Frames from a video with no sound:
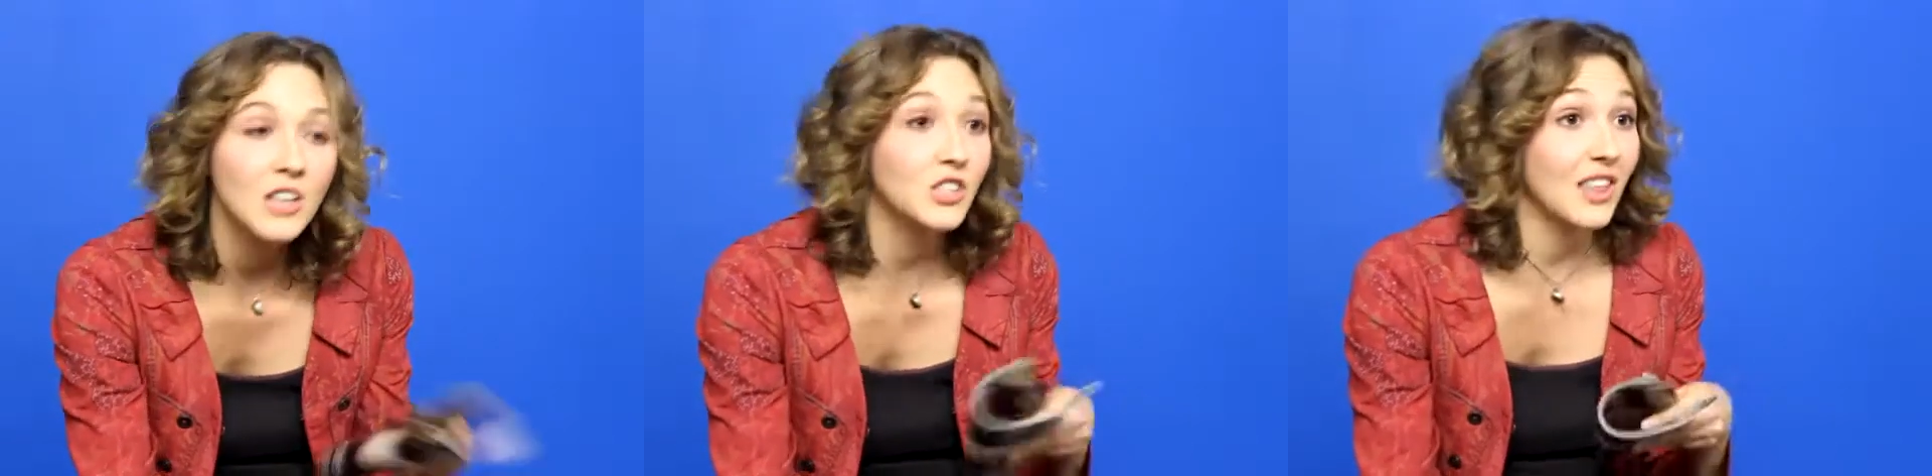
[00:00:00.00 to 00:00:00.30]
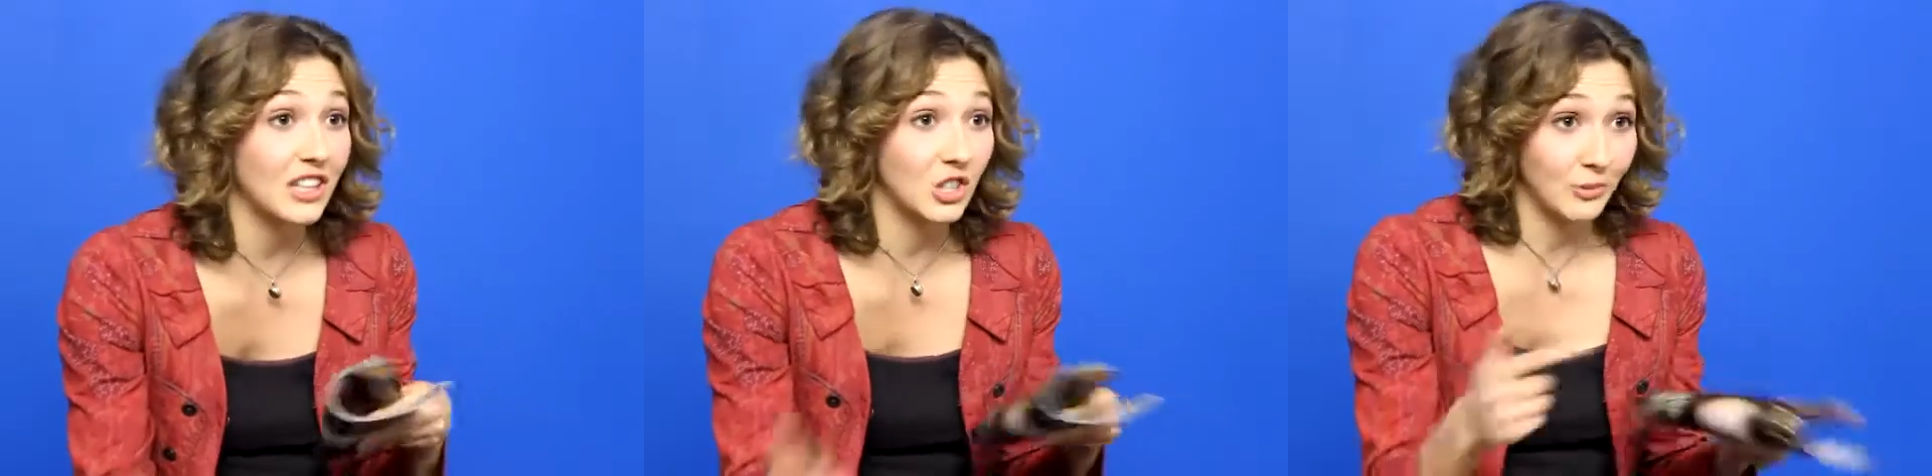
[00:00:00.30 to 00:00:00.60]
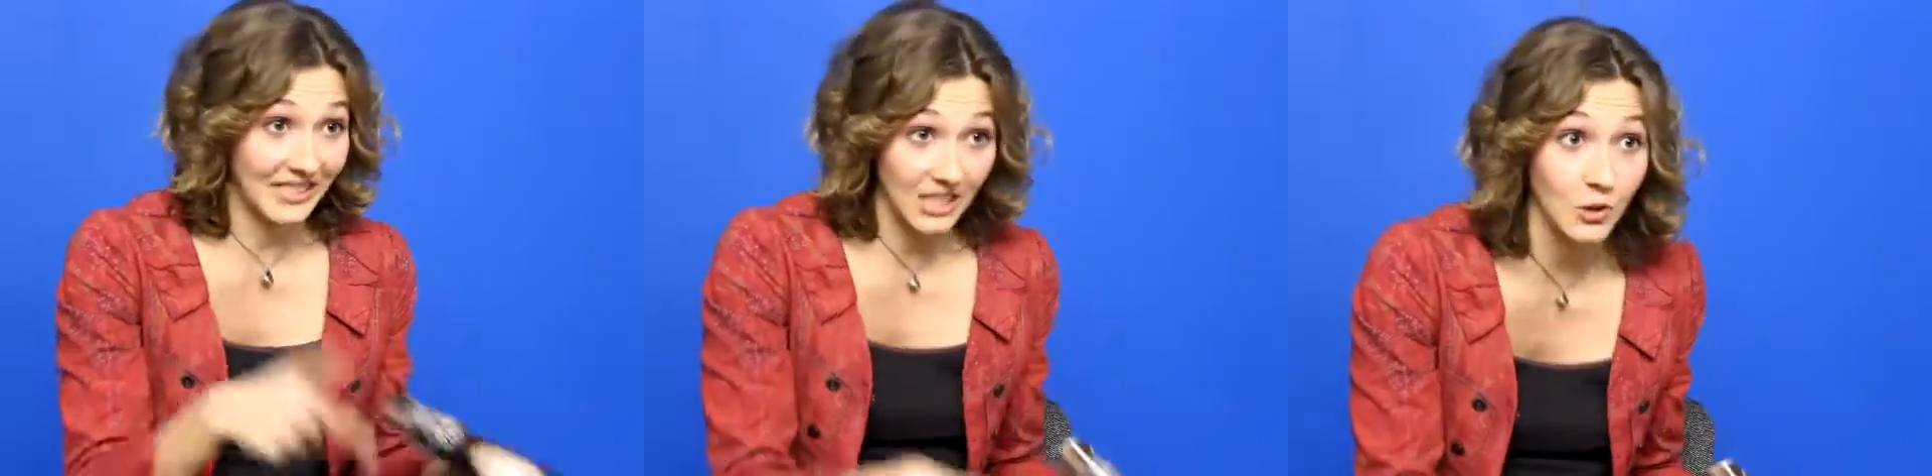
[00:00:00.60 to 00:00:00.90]
so that she
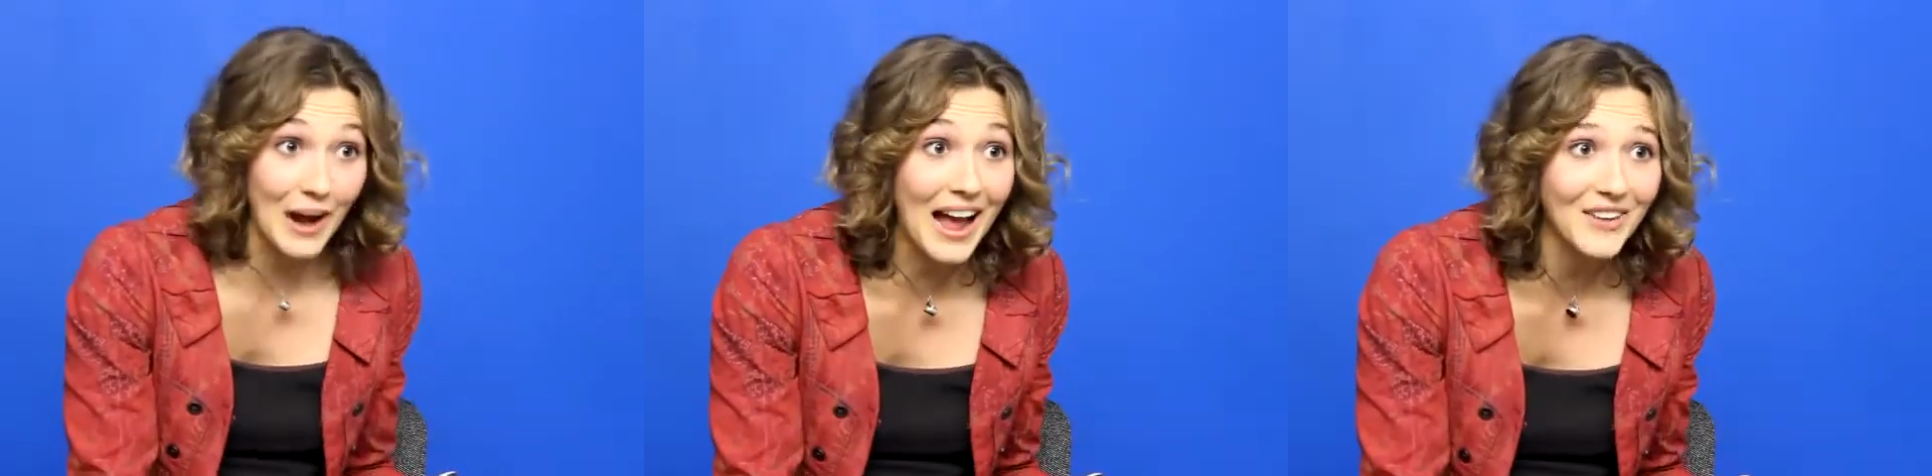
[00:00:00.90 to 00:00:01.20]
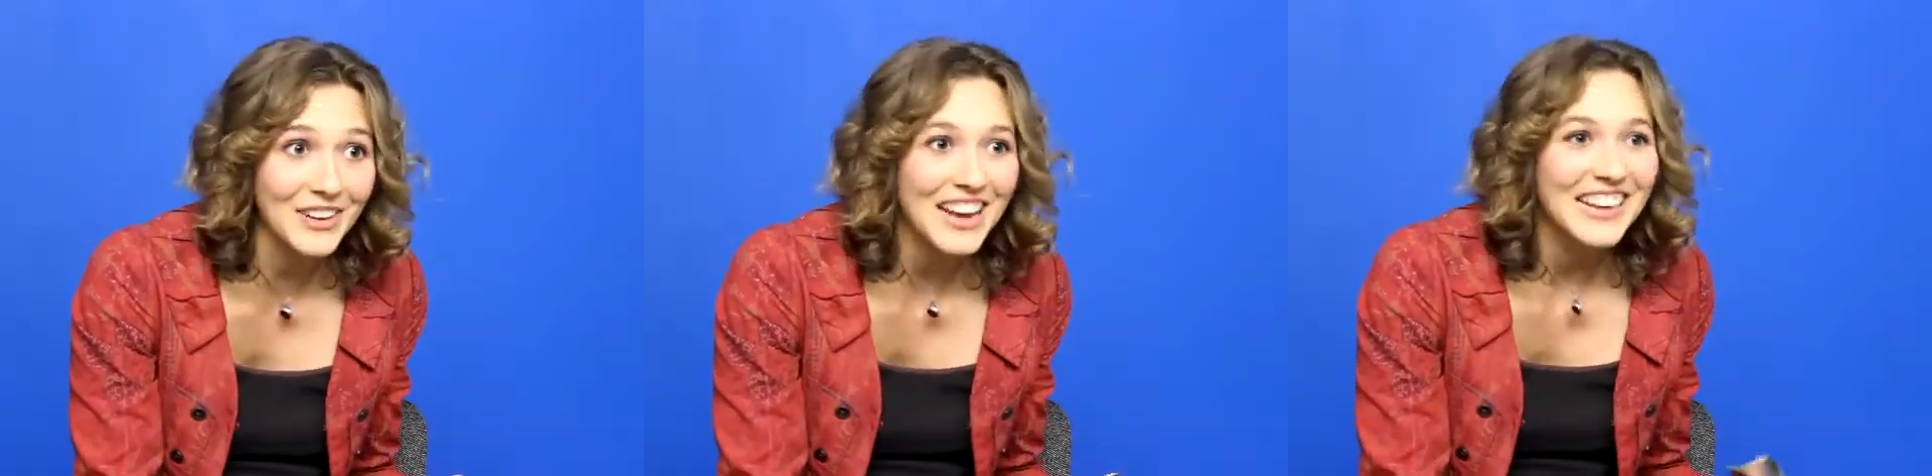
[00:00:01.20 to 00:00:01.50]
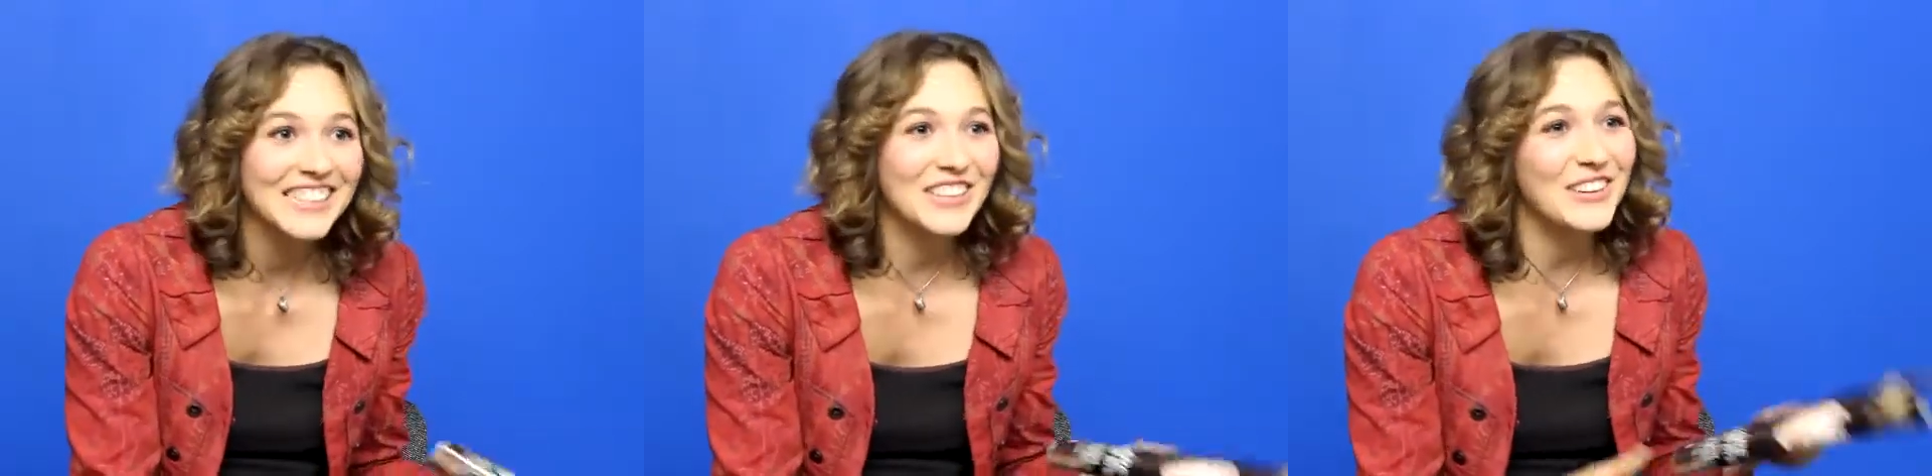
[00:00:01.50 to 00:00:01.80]
would stick around
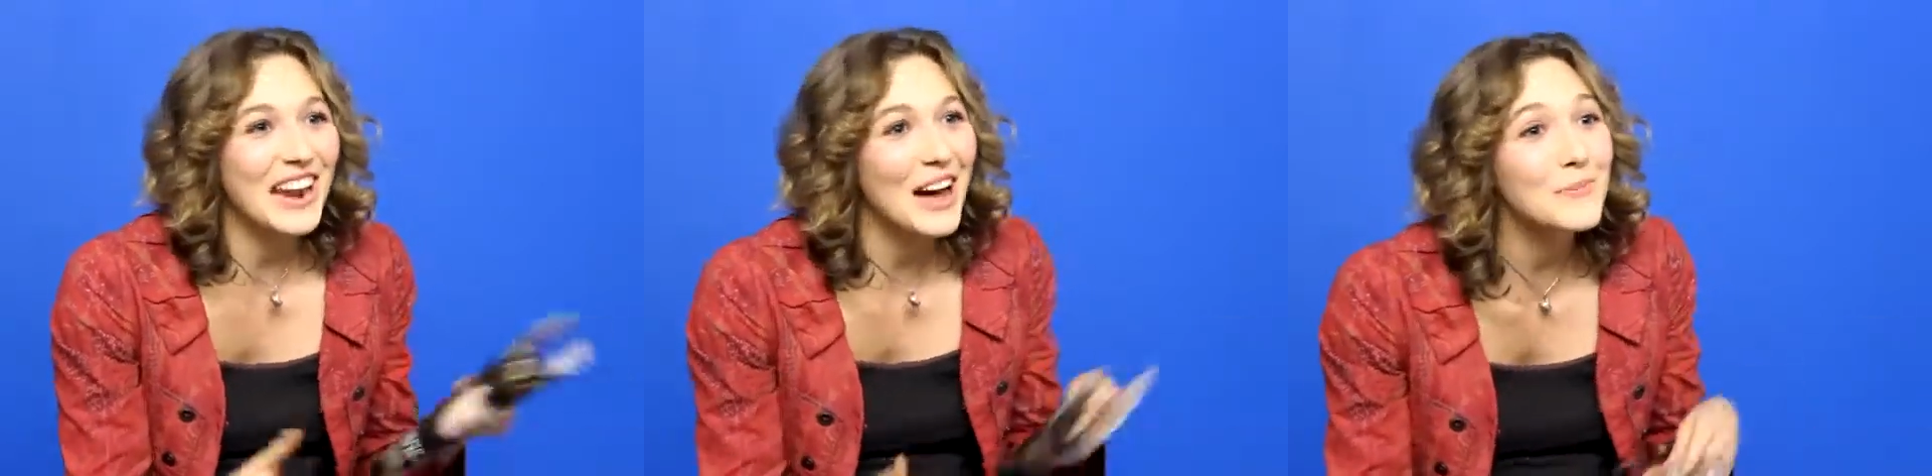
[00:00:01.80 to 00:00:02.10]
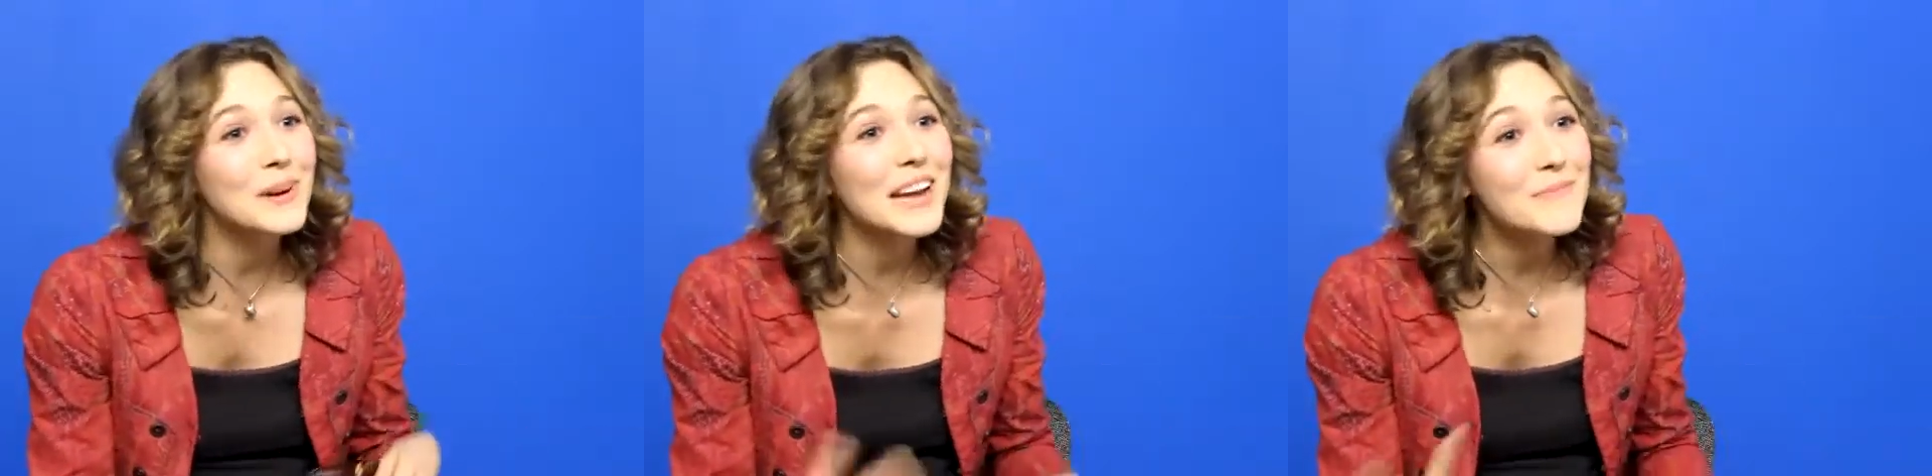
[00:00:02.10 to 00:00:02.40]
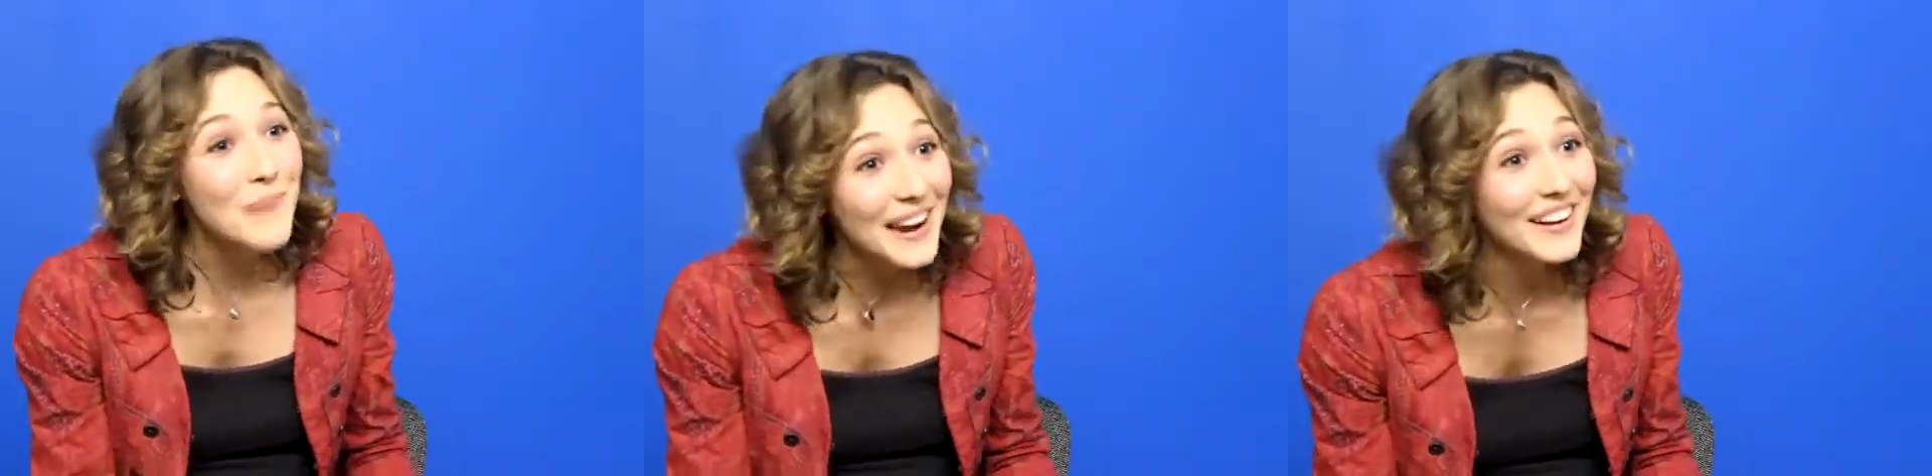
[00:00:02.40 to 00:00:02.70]
so you could help her
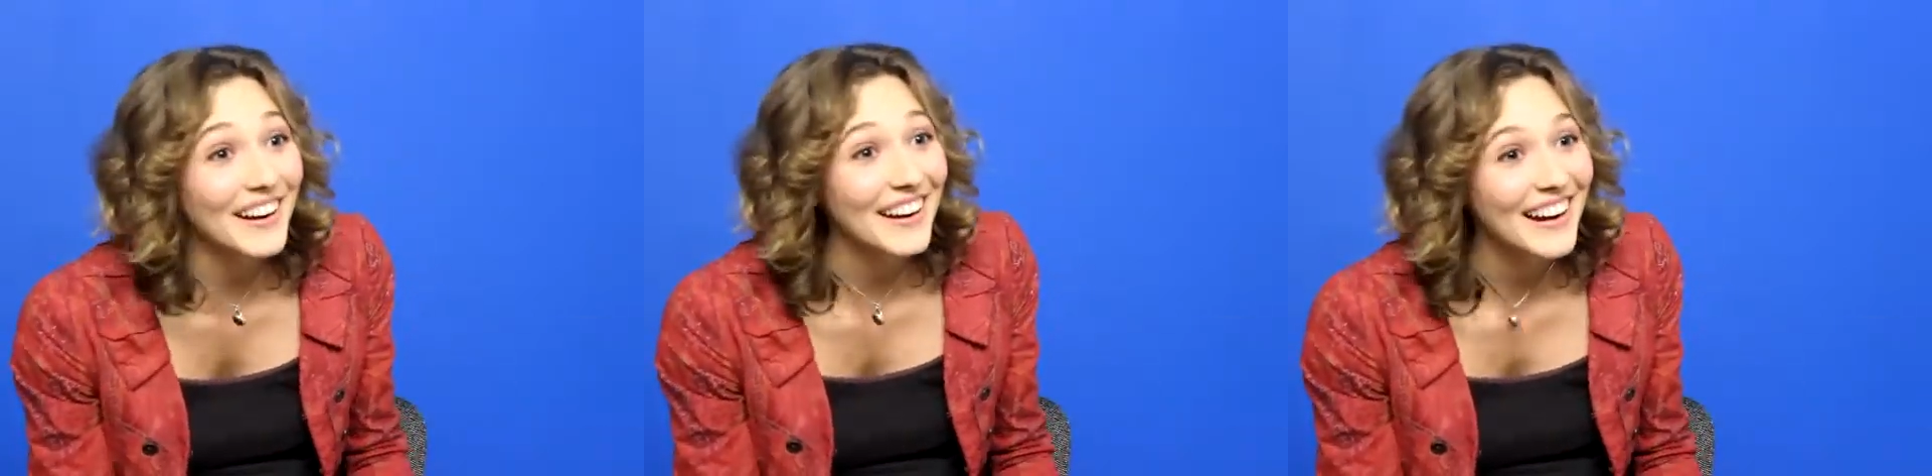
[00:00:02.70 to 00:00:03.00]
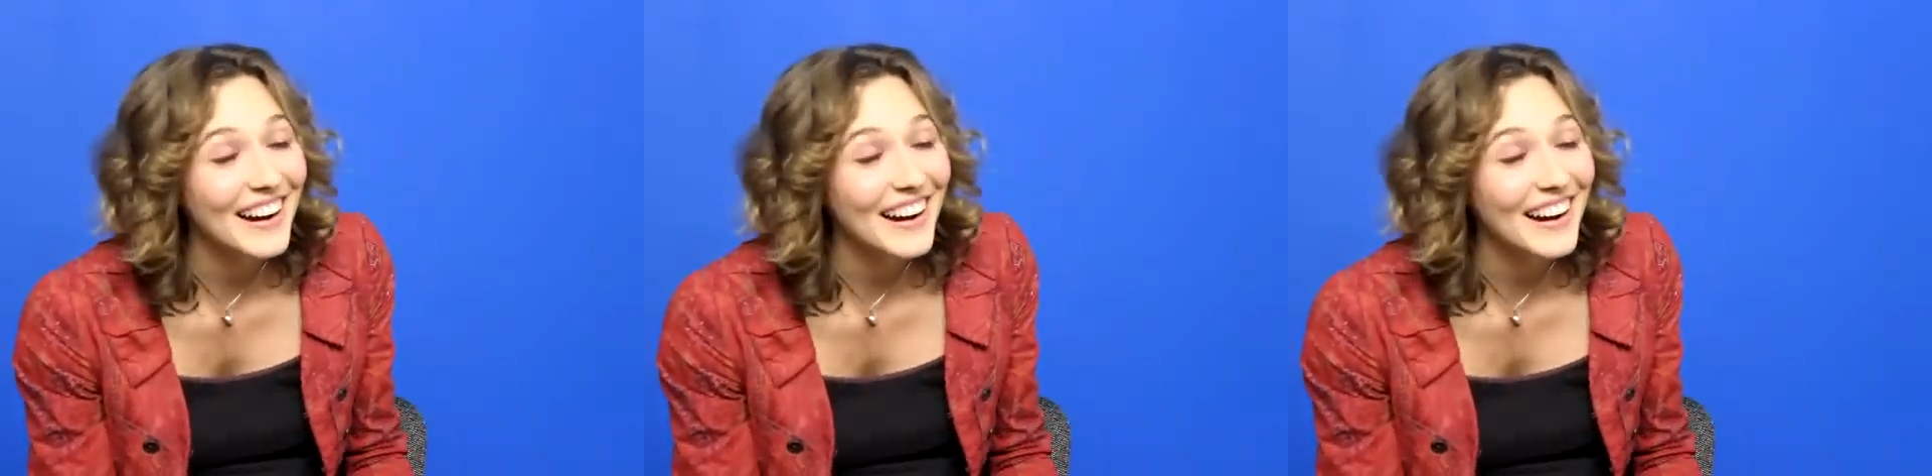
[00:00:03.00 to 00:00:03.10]
get better.